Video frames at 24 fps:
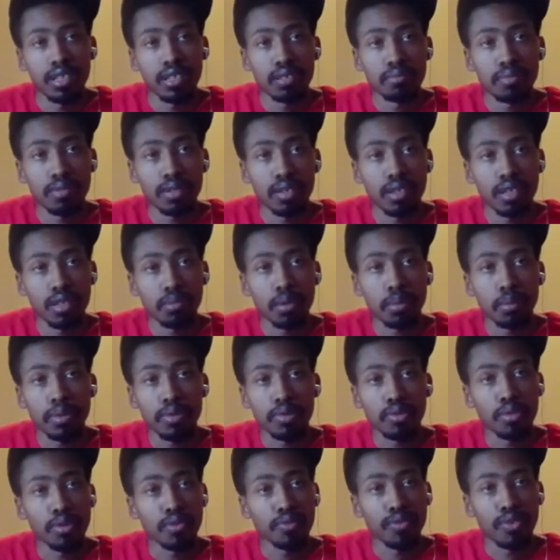But I'm going to
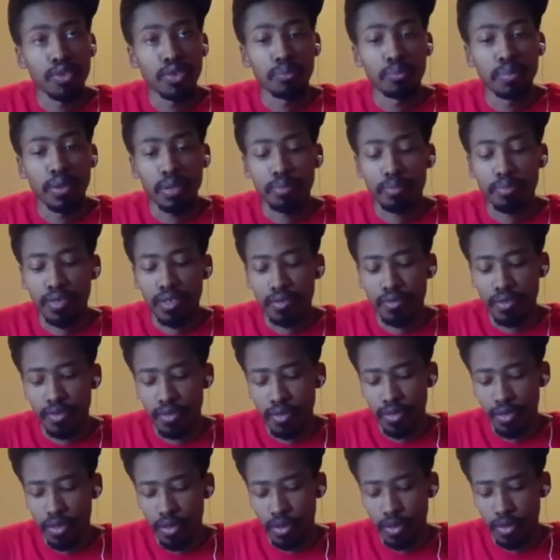do a real big preview
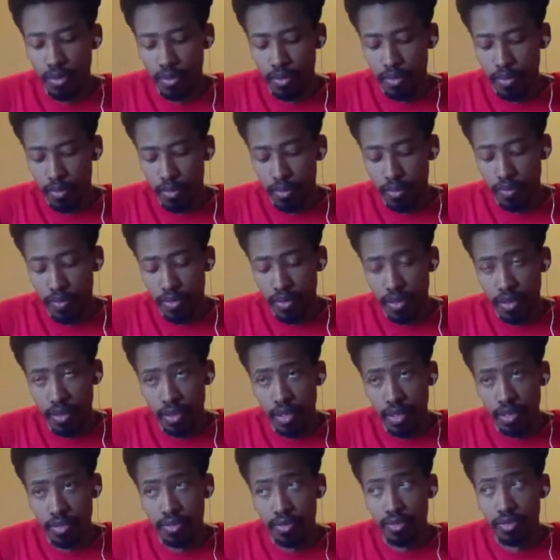show within the
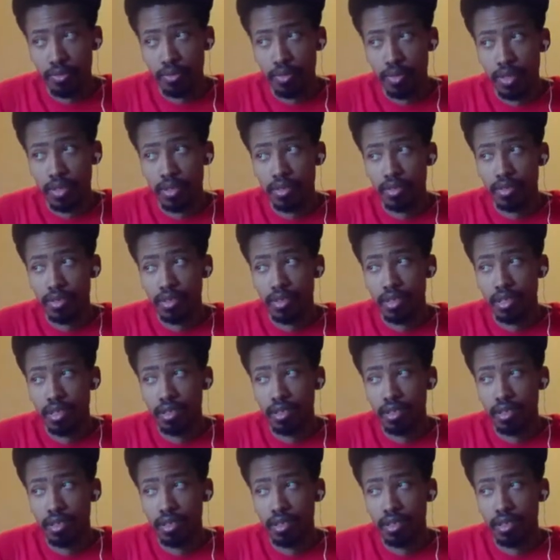next 2 weeks.